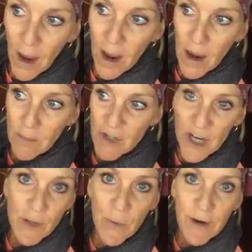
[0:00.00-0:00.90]
um,
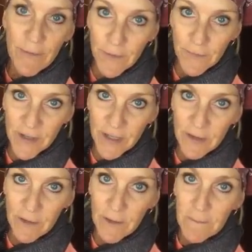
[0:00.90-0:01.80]
January
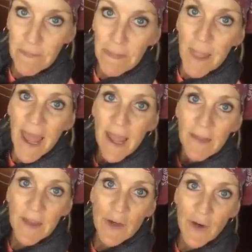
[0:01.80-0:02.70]
15th,
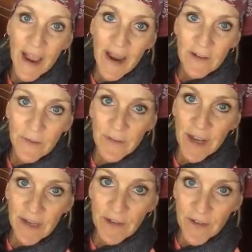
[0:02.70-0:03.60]
and then your active
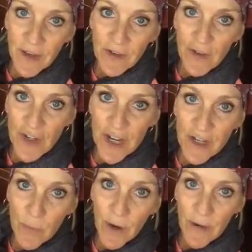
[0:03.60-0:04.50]
date says
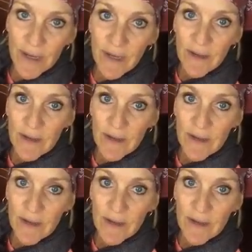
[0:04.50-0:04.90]
January